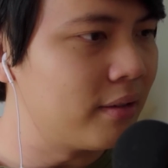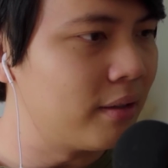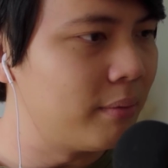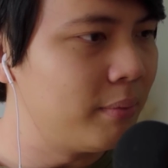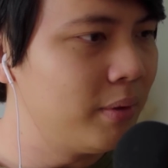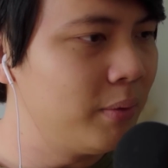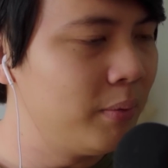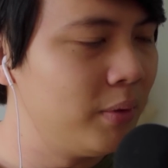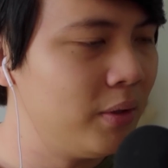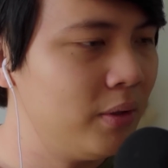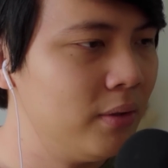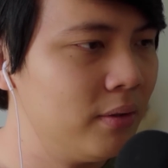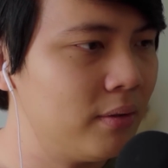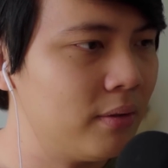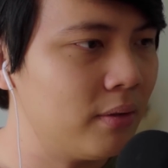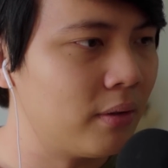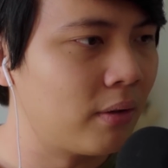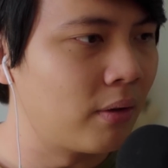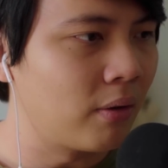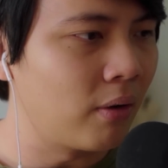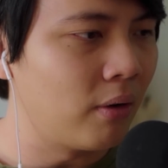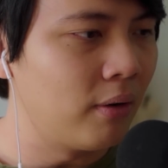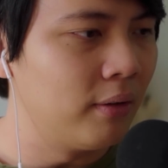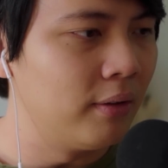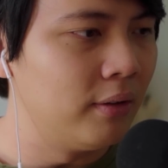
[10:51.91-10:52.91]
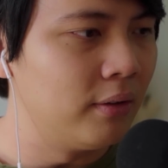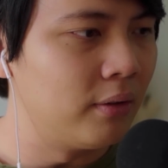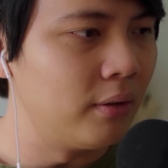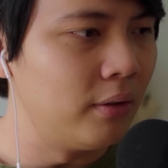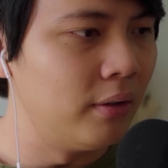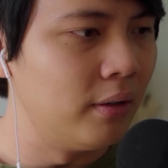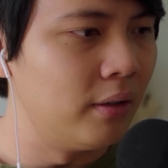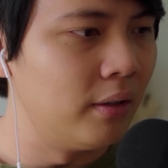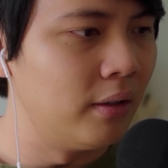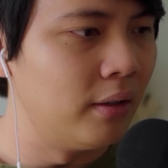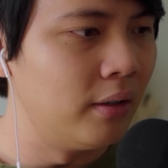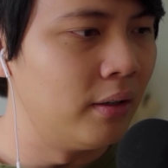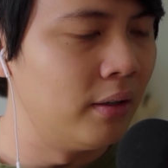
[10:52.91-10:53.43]
I mean, we used to crawl into
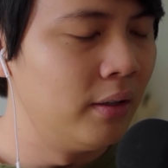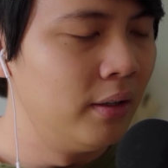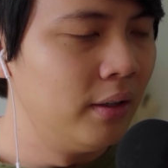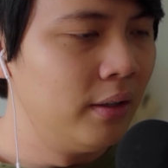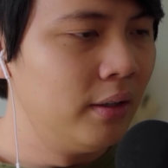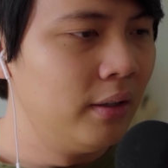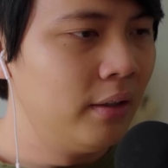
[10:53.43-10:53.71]
the